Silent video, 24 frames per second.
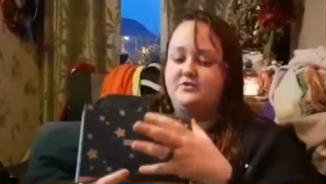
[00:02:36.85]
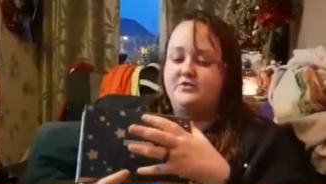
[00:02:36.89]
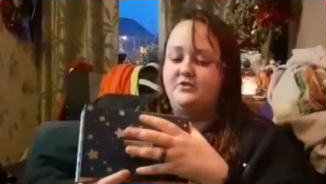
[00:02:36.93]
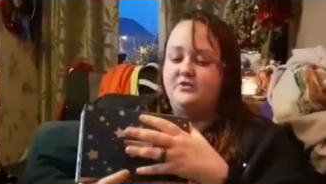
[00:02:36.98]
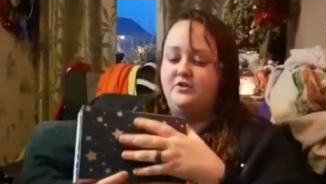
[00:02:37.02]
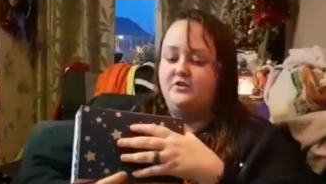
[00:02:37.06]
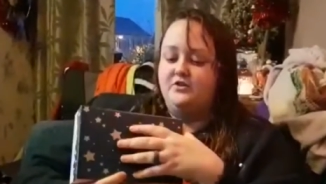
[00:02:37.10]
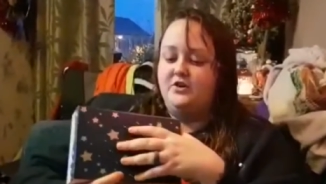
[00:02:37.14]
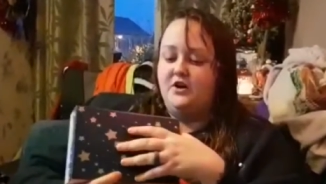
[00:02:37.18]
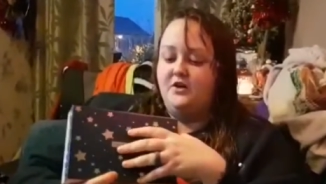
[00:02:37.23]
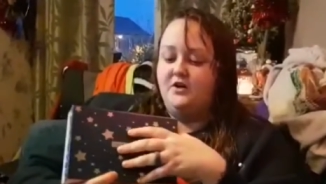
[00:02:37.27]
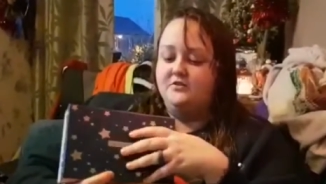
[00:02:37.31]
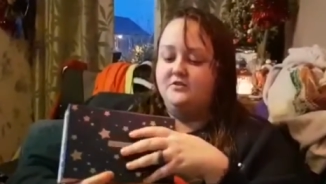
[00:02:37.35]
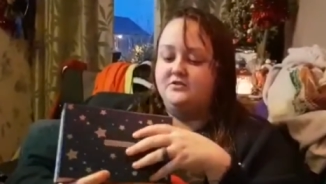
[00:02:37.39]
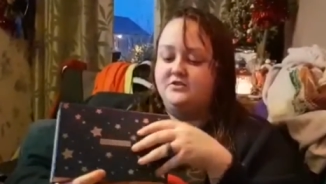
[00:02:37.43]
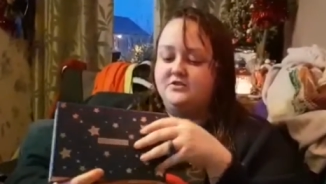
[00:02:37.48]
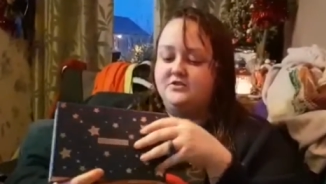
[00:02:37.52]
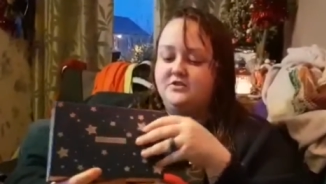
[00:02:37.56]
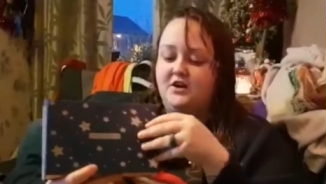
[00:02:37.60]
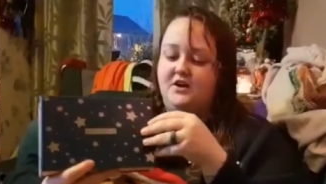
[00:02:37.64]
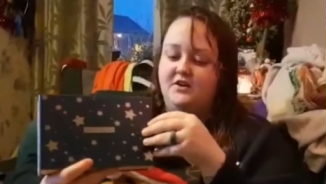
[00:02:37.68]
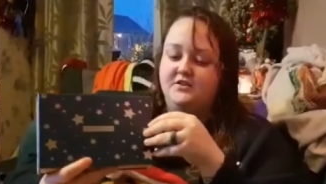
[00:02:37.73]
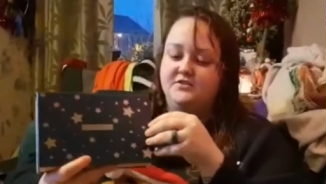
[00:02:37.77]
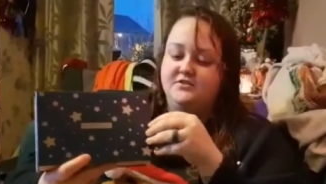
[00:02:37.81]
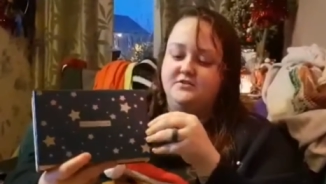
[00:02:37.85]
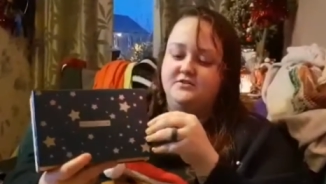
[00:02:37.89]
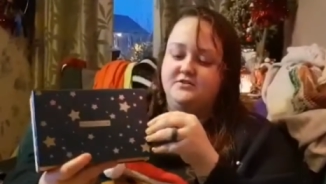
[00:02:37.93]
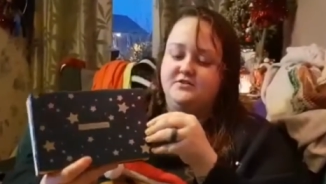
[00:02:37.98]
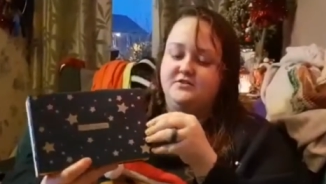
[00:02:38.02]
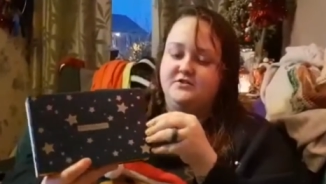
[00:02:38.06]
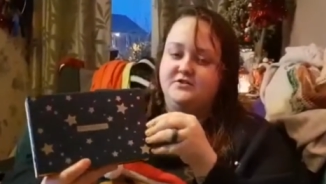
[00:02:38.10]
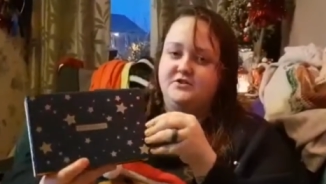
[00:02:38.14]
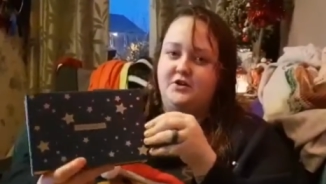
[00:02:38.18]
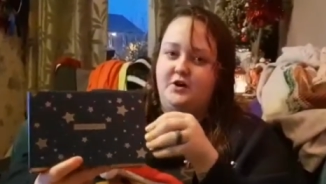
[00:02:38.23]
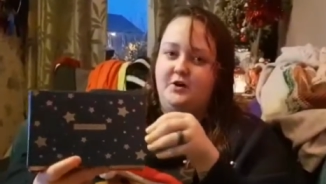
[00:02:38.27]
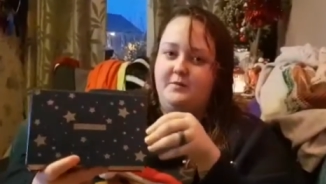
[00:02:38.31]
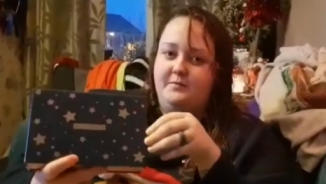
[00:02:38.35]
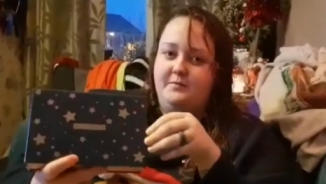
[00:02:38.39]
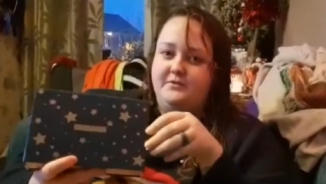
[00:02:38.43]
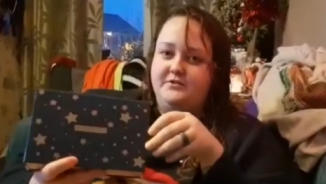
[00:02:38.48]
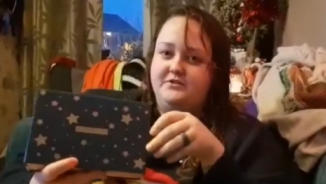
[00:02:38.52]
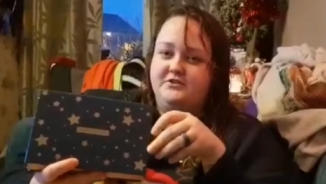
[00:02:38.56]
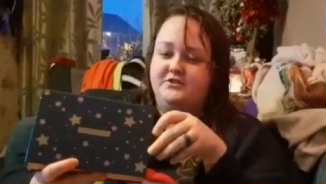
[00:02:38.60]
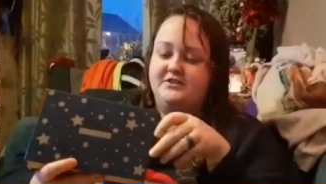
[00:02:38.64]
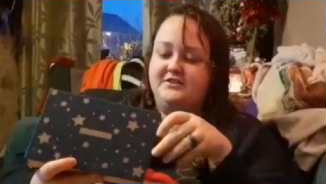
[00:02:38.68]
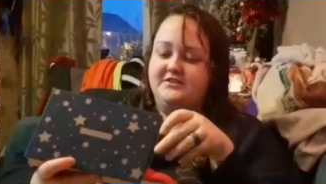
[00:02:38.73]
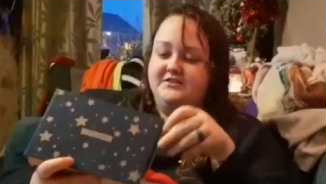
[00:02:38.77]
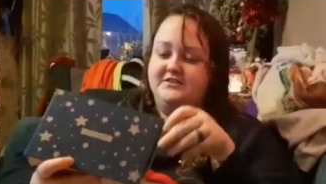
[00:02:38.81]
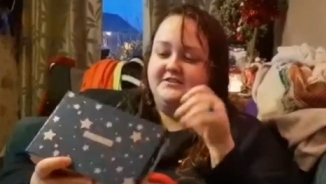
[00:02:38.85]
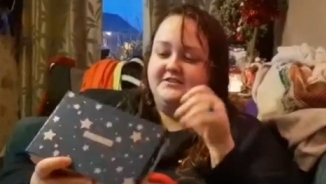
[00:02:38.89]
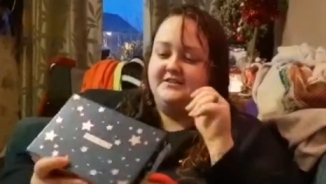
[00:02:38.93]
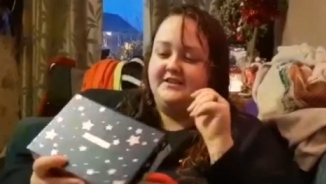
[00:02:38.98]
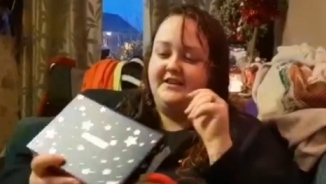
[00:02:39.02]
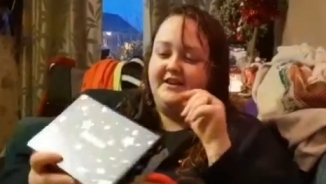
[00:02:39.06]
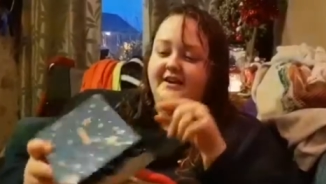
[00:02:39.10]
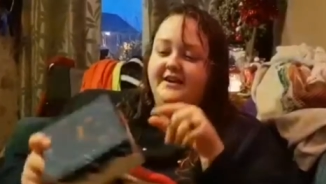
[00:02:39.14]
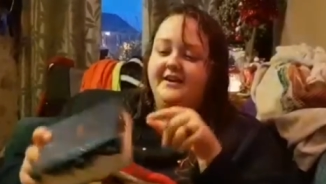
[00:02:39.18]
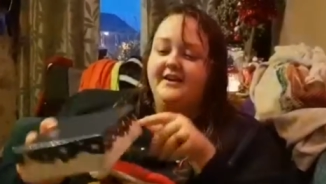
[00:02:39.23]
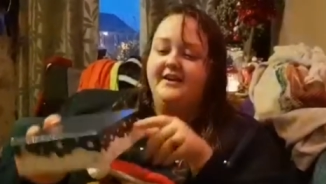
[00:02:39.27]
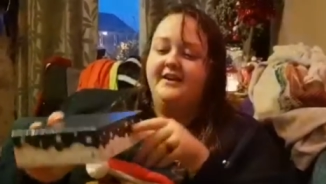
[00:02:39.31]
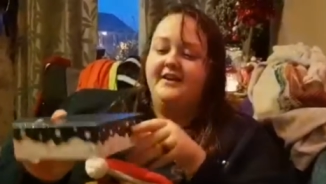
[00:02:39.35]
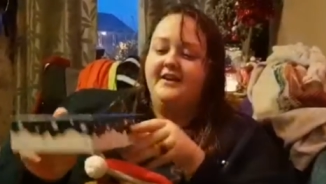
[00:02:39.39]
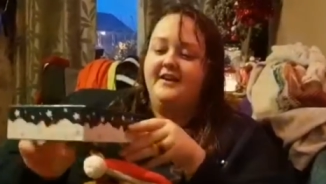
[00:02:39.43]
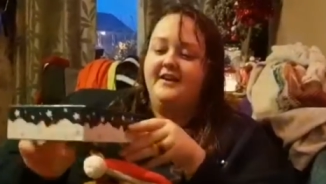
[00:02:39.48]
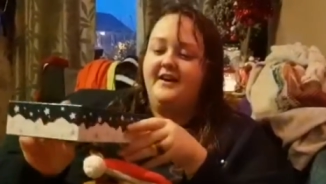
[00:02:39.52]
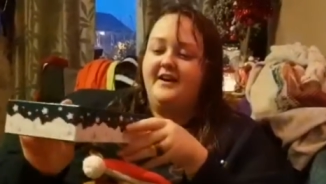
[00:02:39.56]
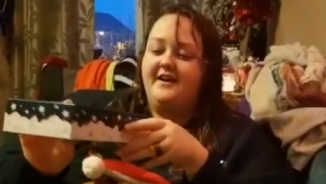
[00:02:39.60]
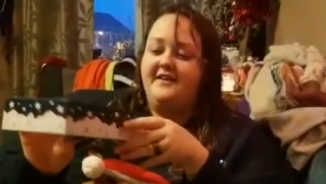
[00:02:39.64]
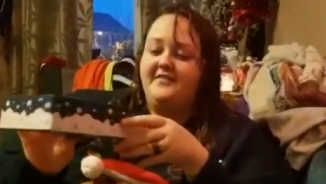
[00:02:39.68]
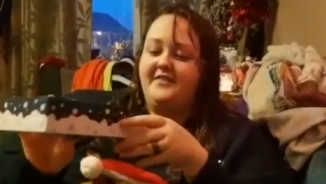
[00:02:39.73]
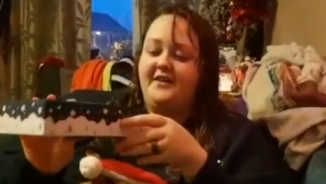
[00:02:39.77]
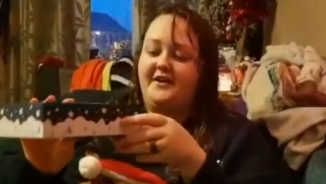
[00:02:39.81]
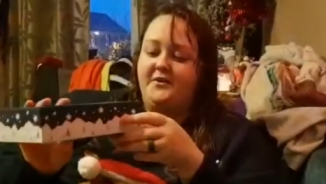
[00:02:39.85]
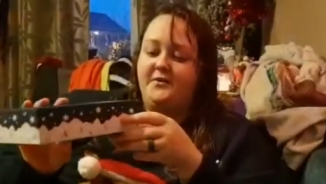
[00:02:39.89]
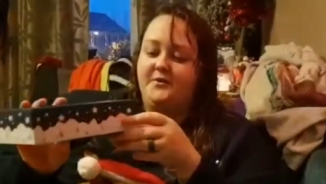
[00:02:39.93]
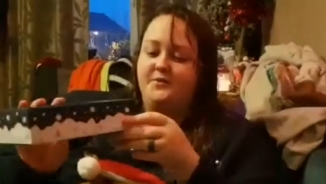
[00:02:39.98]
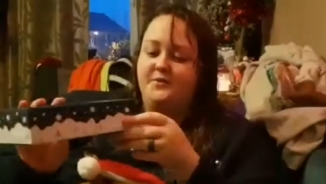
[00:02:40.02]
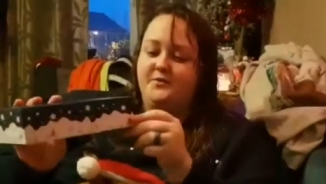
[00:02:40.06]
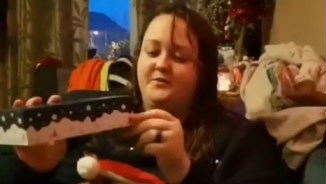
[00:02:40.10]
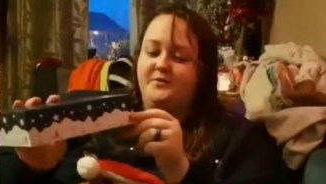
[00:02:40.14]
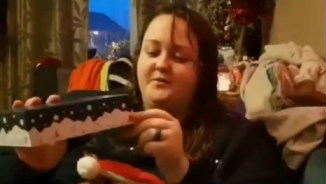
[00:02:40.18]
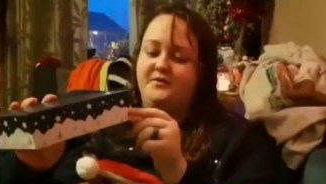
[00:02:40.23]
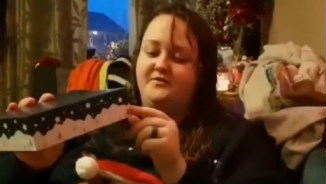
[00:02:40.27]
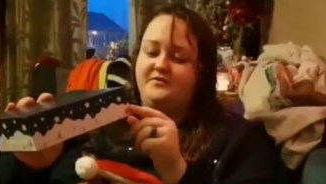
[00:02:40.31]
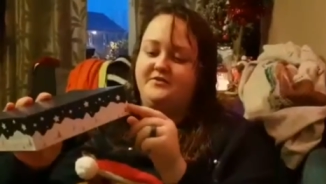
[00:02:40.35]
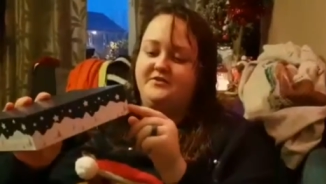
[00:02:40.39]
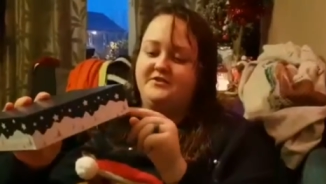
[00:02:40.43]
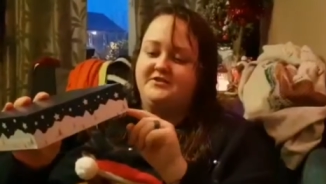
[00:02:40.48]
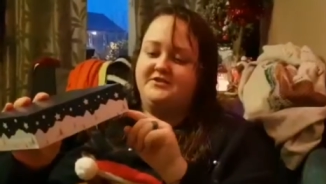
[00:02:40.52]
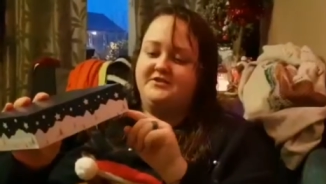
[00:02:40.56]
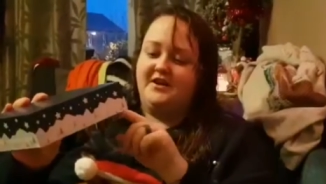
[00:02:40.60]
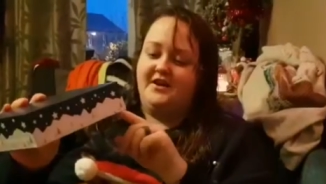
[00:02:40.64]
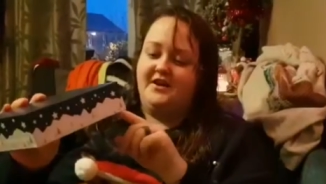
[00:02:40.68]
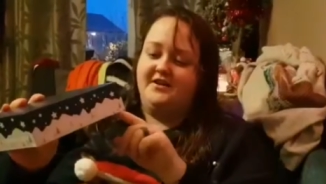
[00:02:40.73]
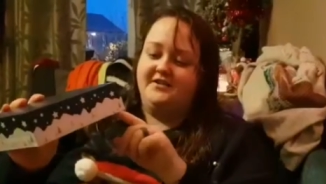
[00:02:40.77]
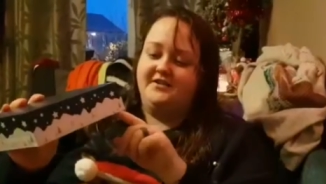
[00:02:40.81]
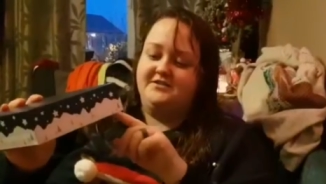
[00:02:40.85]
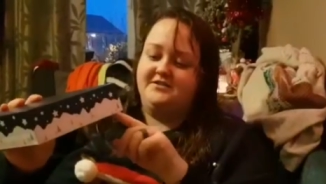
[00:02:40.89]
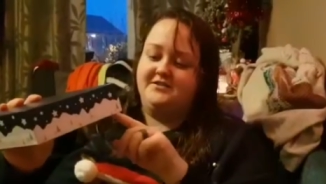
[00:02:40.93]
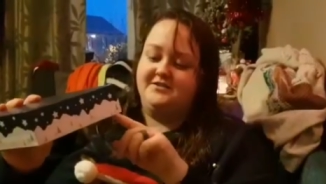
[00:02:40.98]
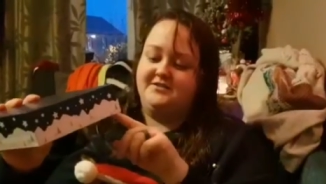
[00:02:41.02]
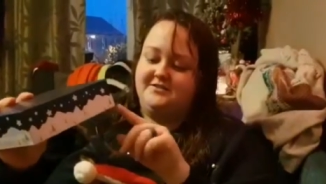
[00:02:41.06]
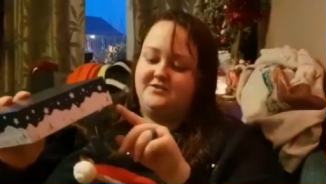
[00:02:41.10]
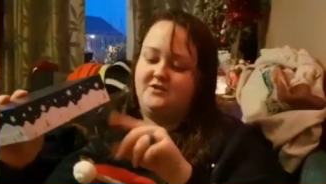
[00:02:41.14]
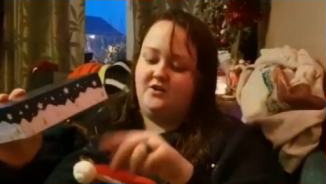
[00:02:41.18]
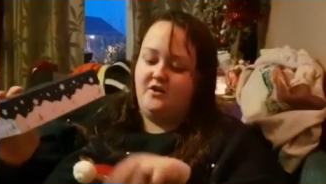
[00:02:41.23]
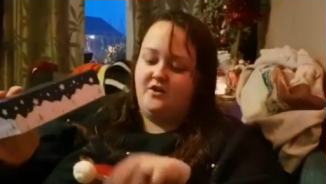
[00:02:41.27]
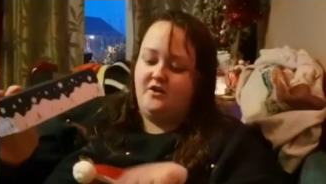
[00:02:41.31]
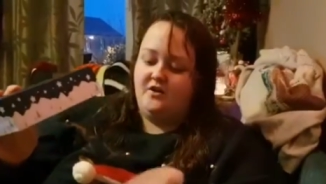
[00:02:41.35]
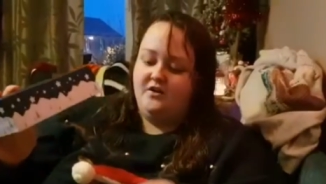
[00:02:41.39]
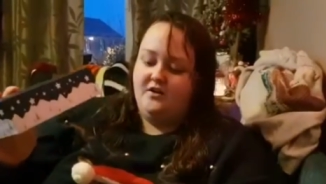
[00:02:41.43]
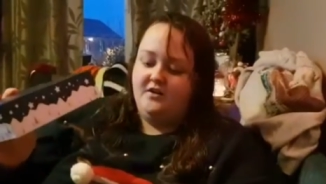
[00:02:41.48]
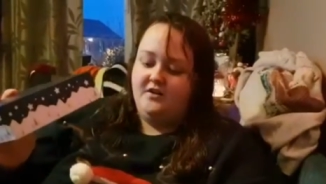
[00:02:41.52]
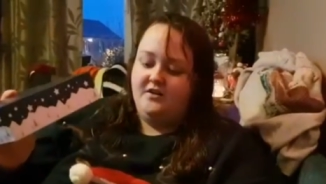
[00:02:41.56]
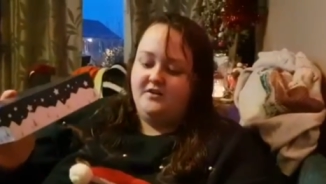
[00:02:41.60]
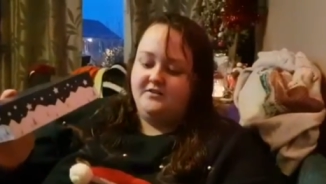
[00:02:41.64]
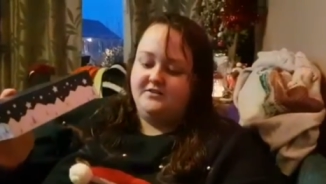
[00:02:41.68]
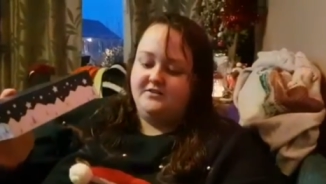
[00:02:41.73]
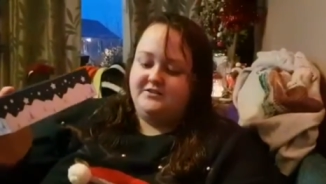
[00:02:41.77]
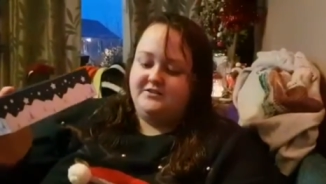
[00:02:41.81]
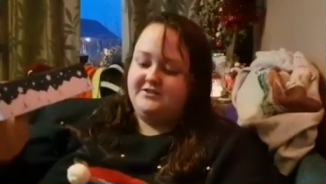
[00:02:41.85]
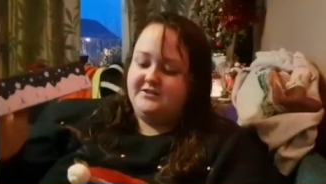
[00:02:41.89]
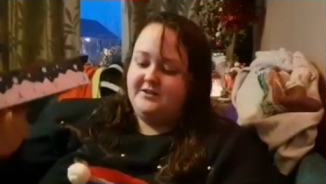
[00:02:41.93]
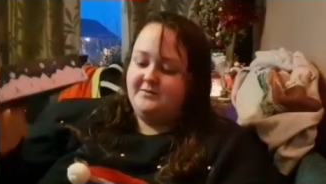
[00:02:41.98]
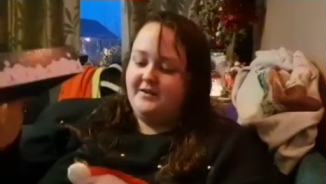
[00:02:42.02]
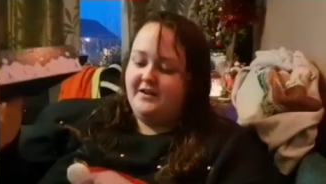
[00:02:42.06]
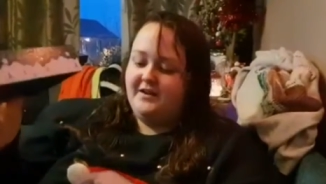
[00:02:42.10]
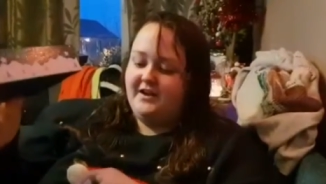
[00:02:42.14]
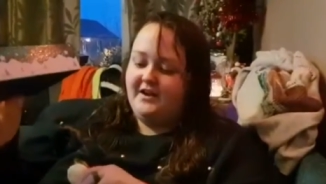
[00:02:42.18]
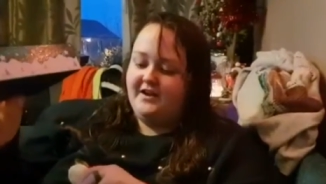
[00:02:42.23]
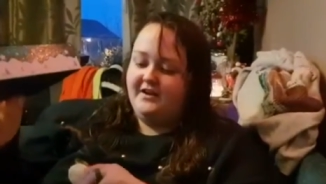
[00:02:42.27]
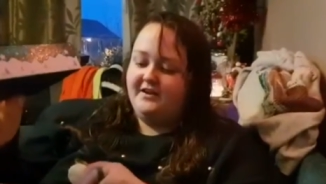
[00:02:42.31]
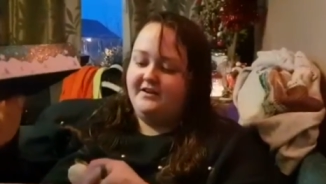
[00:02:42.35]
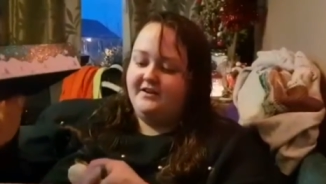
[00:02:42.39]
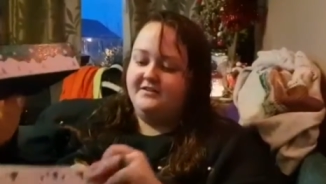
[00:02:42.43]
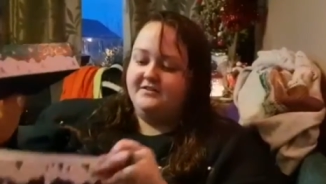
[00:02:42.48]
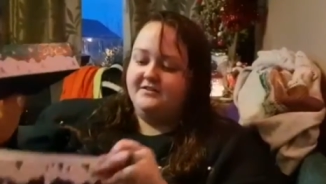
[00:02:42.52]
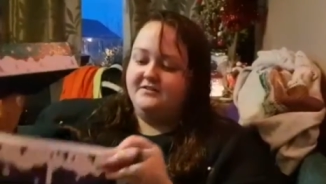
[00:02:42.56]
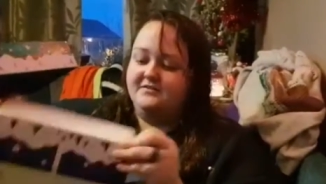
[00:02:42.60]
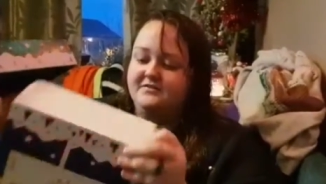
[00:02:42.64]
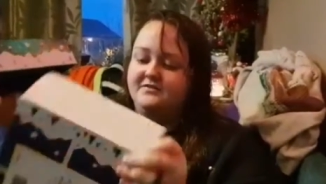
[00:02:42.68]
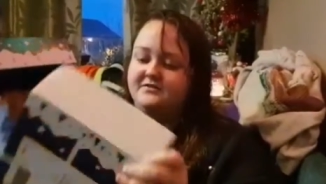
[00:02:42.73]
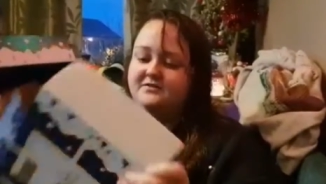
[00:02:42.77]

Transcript: It's got gold stars on the top, as you can see, and then on all of the sides it's got similar